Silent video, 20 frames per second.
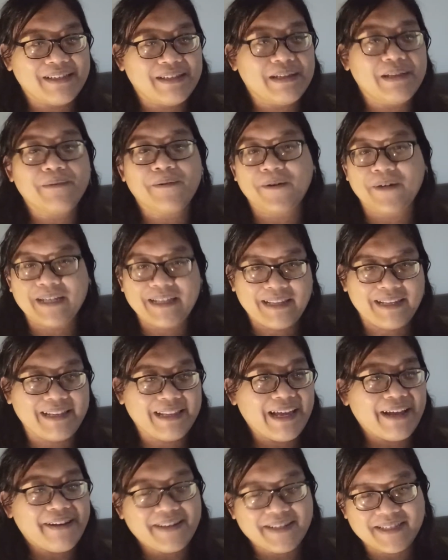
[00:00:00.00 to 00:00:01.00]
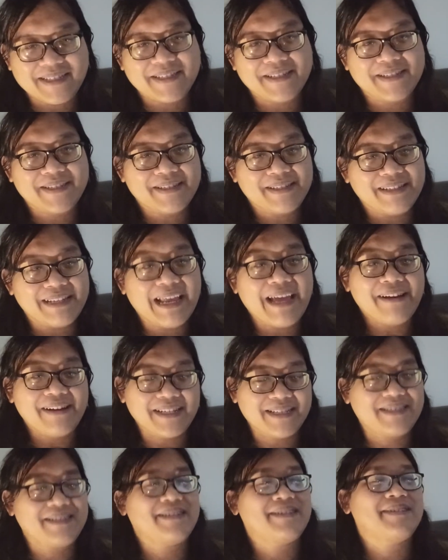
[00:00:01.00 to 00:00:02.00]
Luo and the narrative
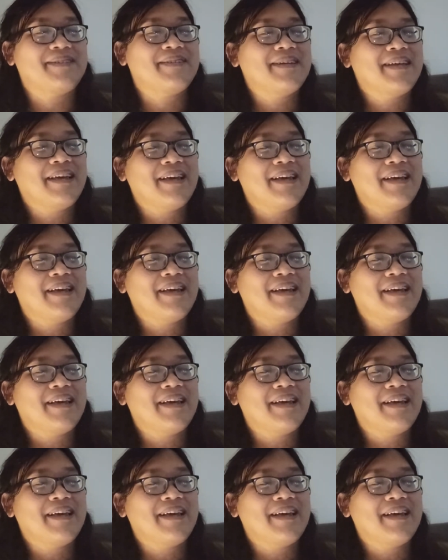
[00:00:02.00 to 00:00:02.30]
narrator,